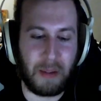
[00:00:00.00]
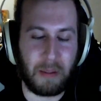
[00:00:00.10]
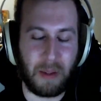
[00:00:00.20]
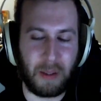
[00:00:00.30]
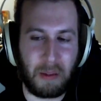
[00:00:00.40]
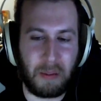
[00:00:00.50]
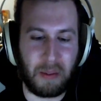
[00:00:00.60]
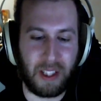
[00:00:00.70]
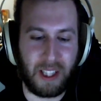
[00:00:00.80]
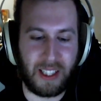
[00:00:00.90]
mean, most
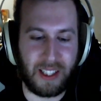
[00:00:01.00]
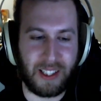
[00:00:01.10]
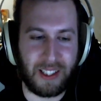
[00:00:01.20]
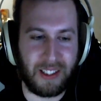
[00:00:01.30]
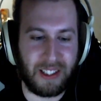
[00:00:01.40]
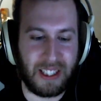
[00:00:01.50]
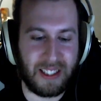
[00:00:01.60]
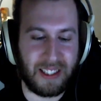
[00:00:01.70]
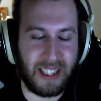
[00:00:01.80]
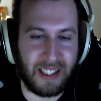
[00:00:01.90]
people liked the early
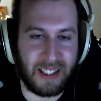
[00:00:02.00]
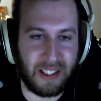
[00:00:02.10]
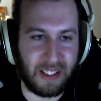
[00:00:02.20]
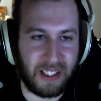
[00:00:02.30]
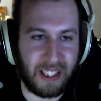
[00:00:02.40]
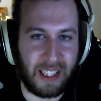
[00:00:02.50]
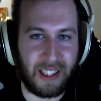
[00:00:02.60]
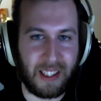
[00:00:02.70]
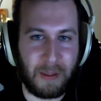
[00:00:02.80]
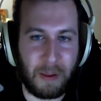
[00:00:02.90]
Assassin's Creed.
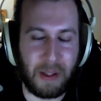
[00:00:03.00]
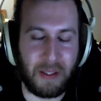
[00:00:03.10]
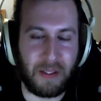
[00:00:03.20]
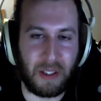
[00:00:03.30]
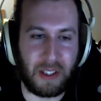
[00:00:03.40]
I remember the first